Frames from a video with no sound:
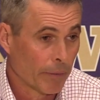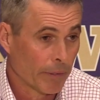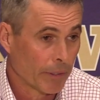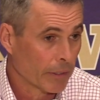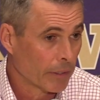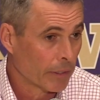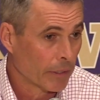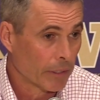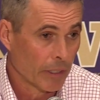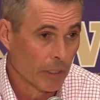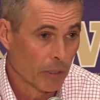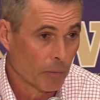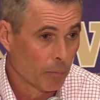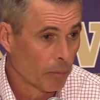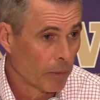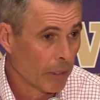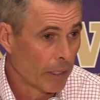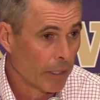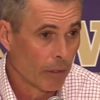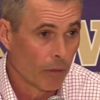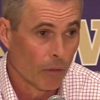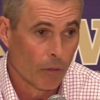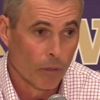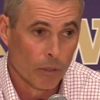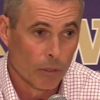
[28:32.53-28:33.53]
I think the kids
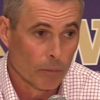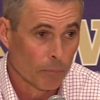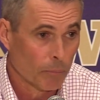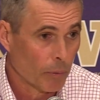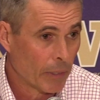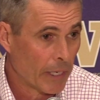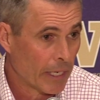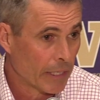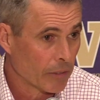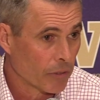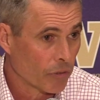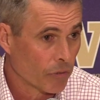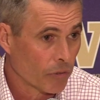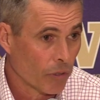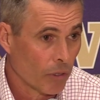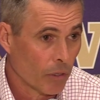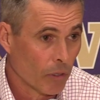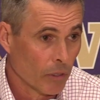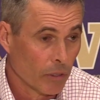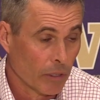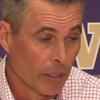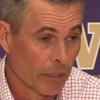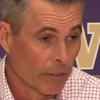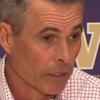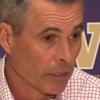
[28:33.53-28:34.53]
play hard and practice
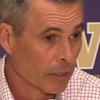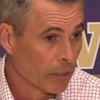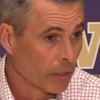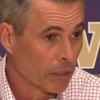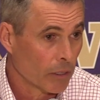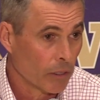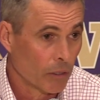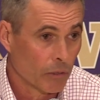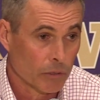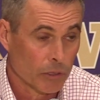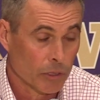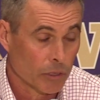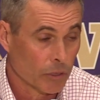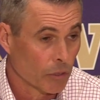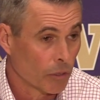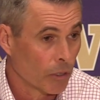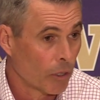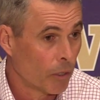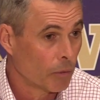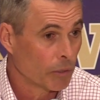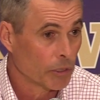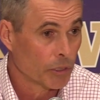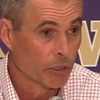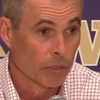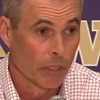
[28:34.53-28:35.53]
hard. And I think the coaches are
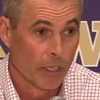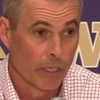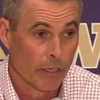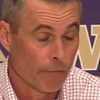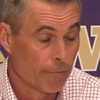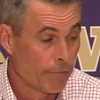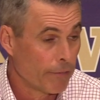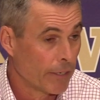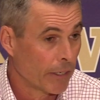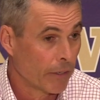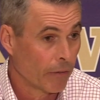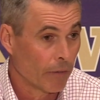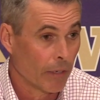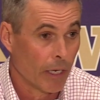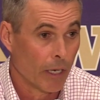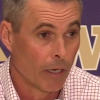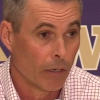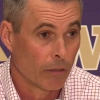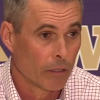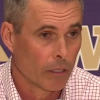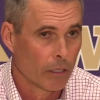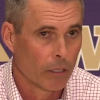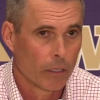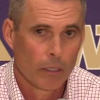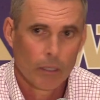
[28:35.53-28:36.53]
always trying to figure
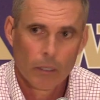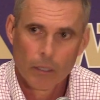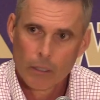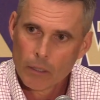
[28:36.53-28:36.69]
out,